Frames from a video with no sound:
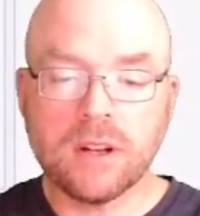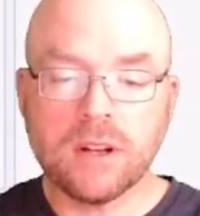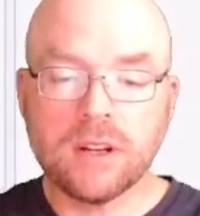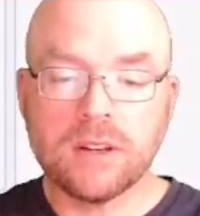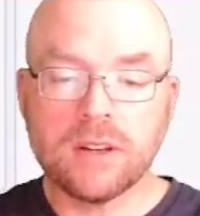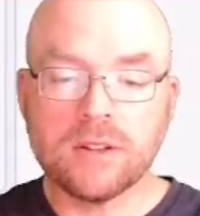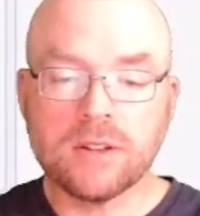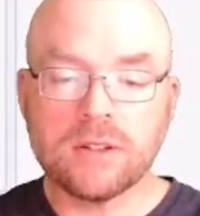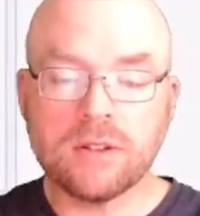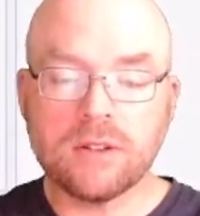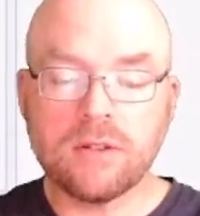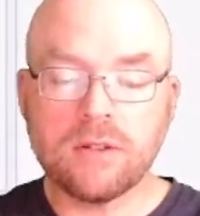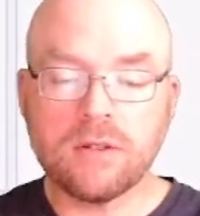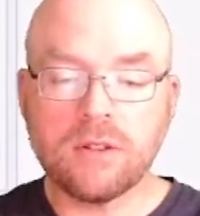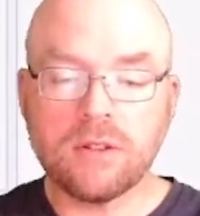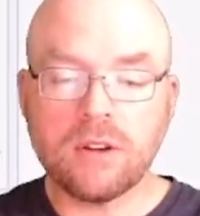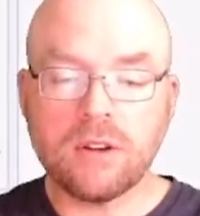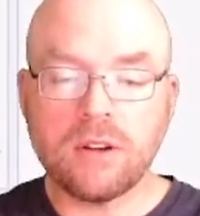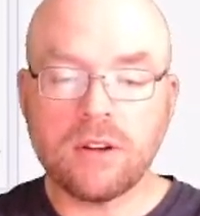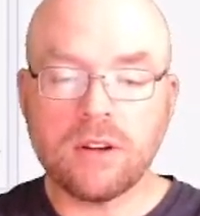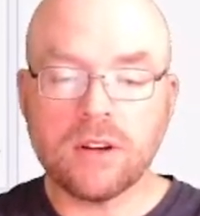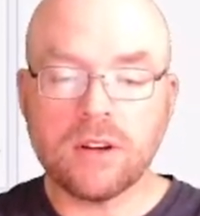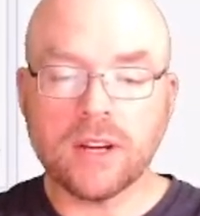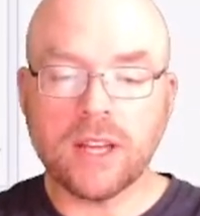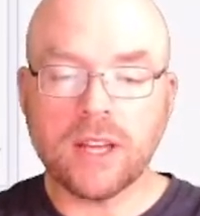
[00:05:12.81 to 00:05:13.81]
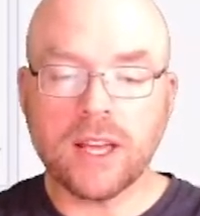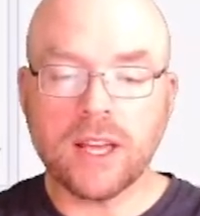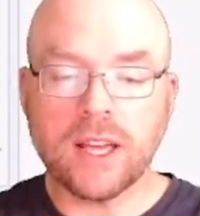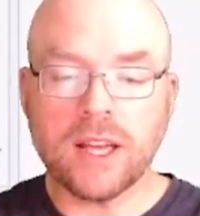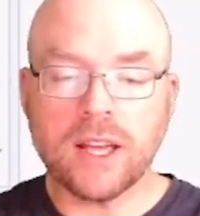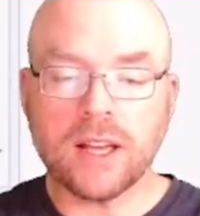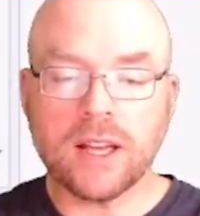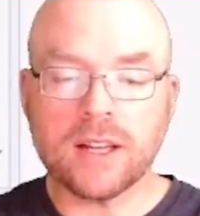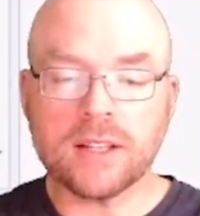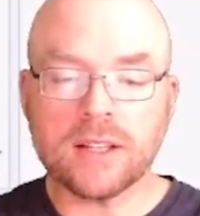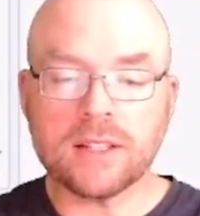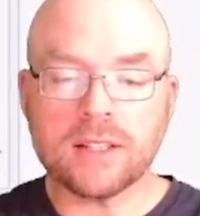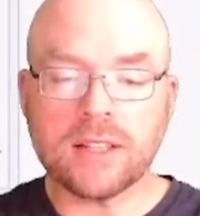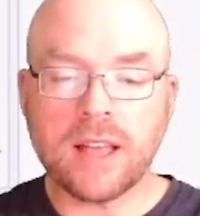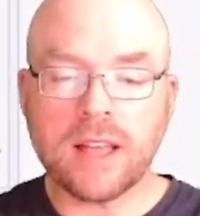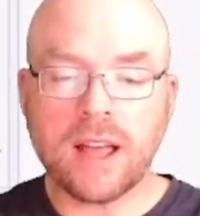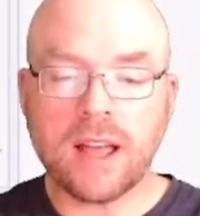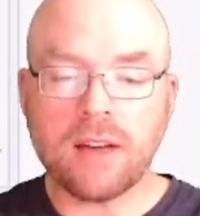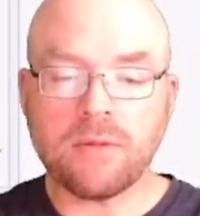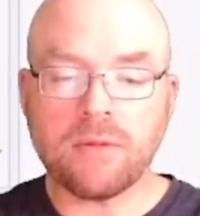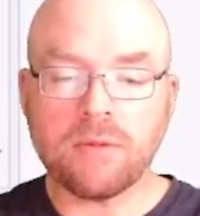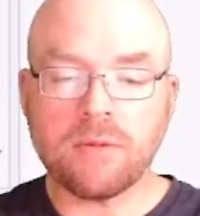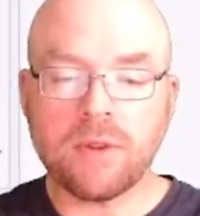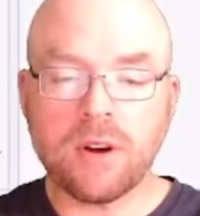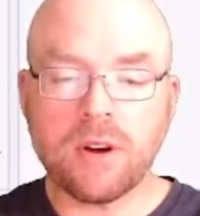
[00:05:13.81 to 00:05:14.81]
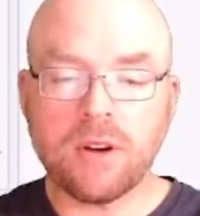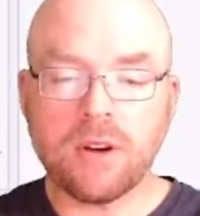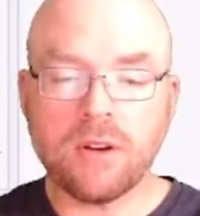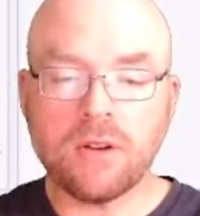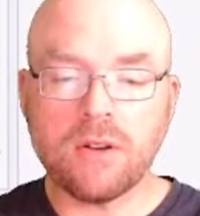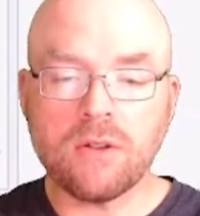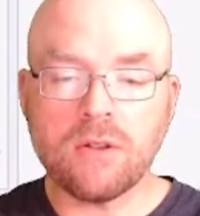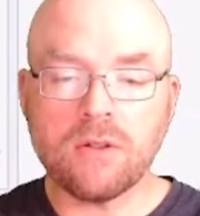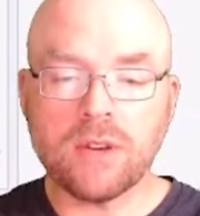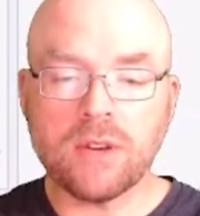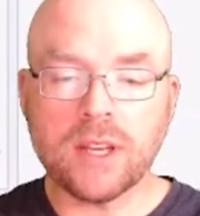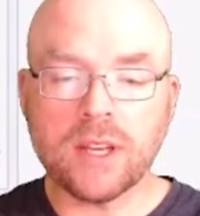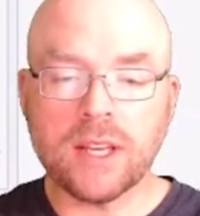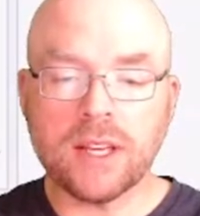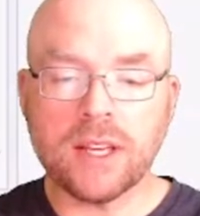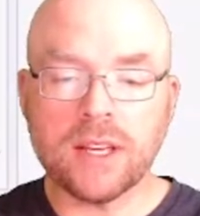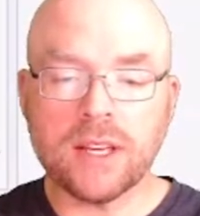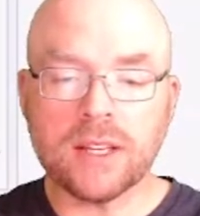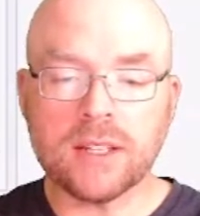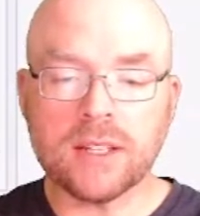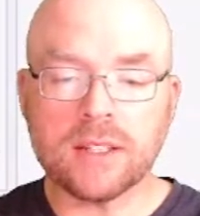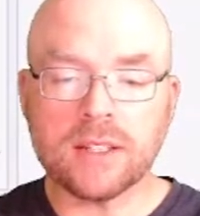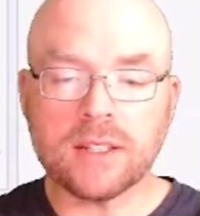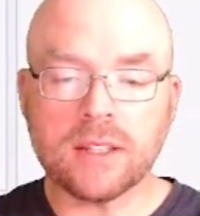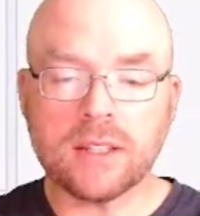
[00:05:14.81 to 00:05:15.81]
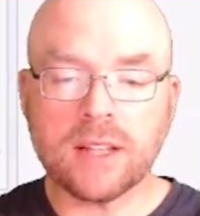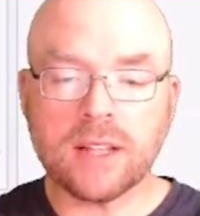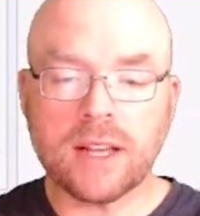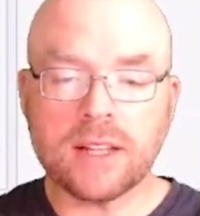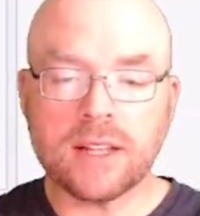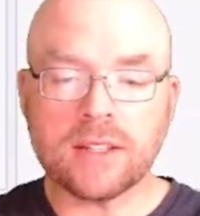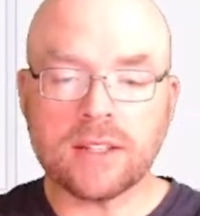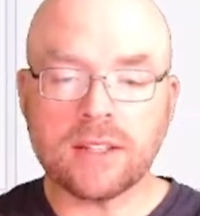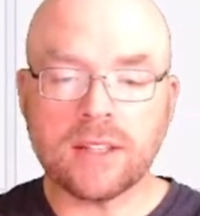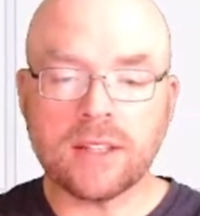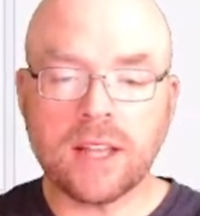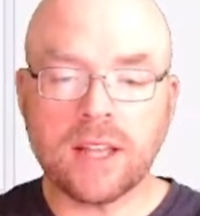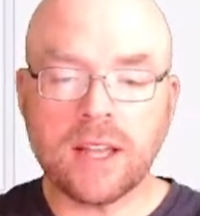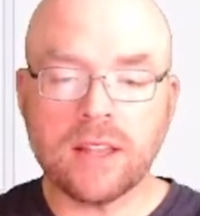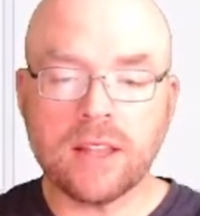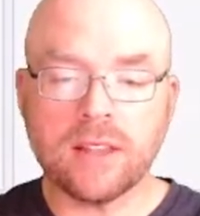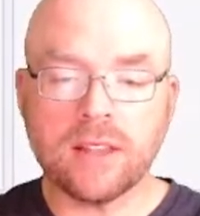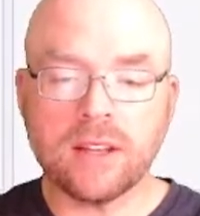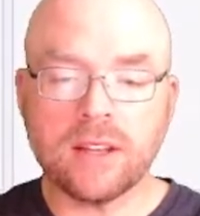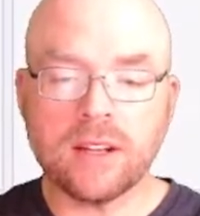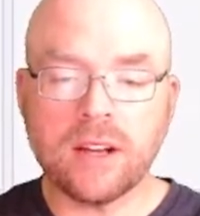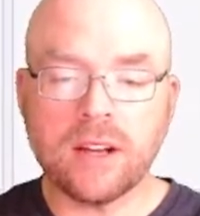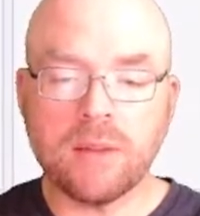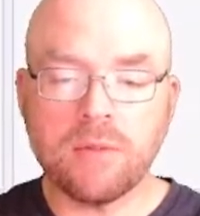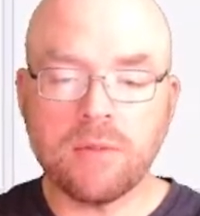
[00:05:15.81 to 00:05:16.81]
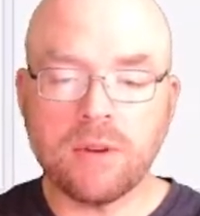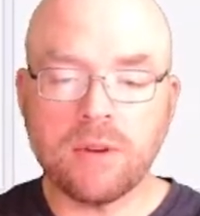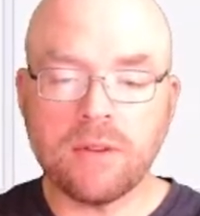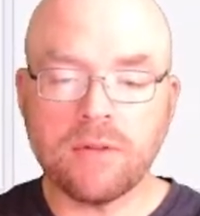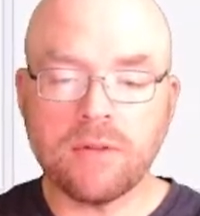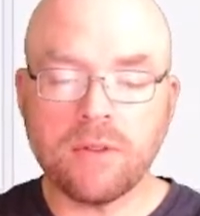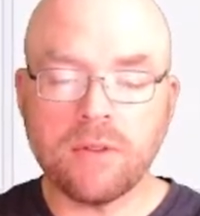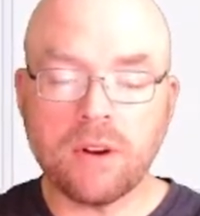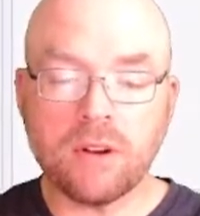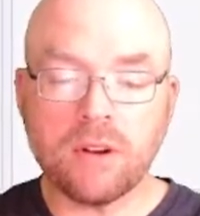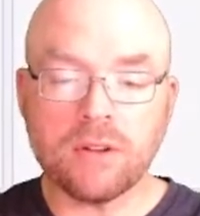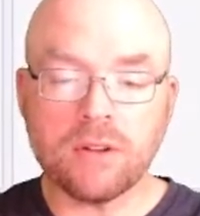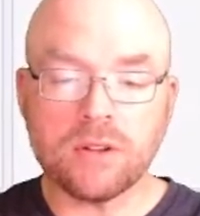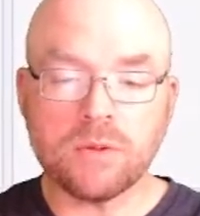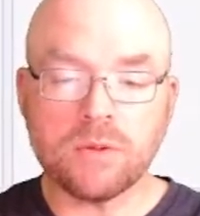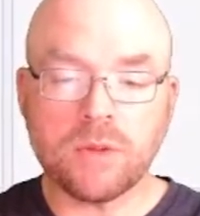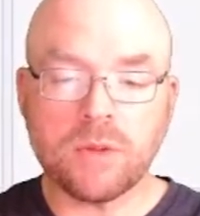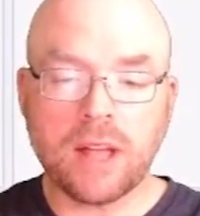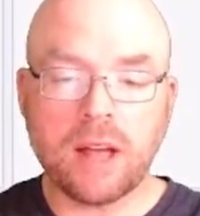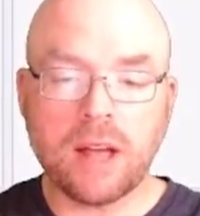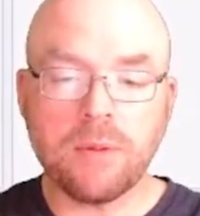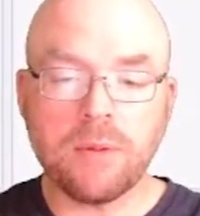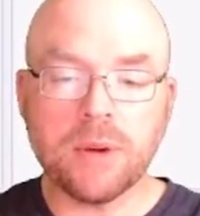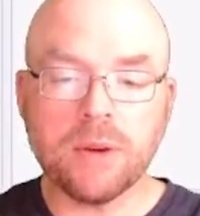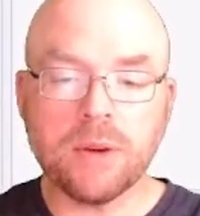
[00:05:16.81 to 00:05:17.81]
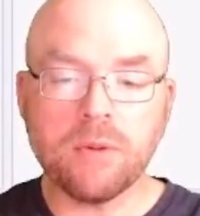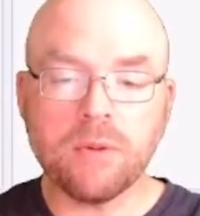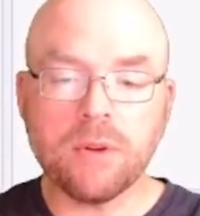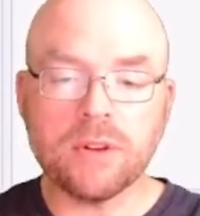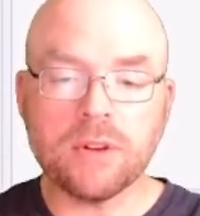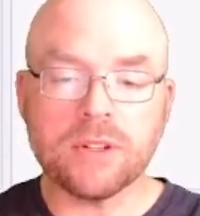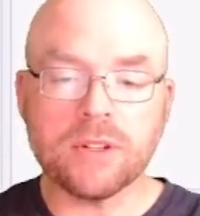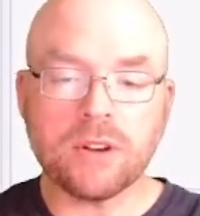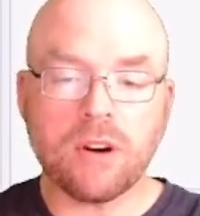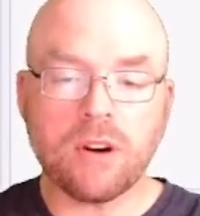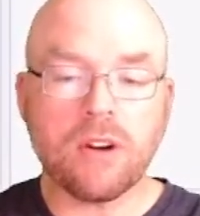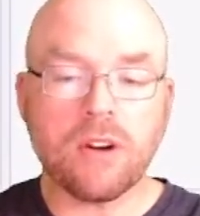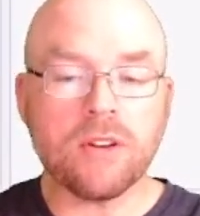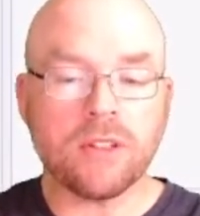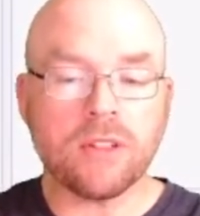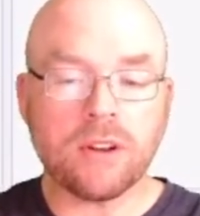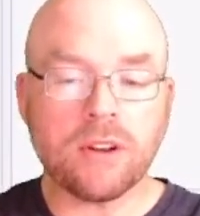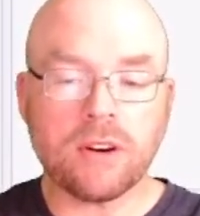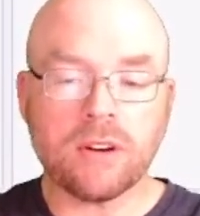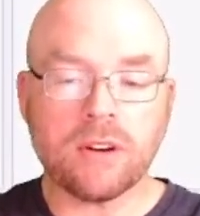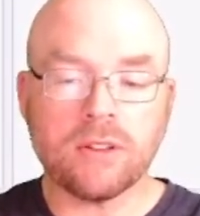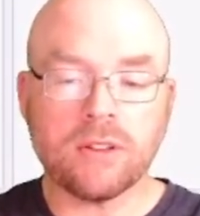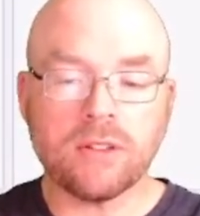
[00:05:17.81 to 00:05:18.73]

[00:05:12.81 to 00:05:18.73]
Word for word: so long as that row is less than the number of rows. Well, how many rows are there?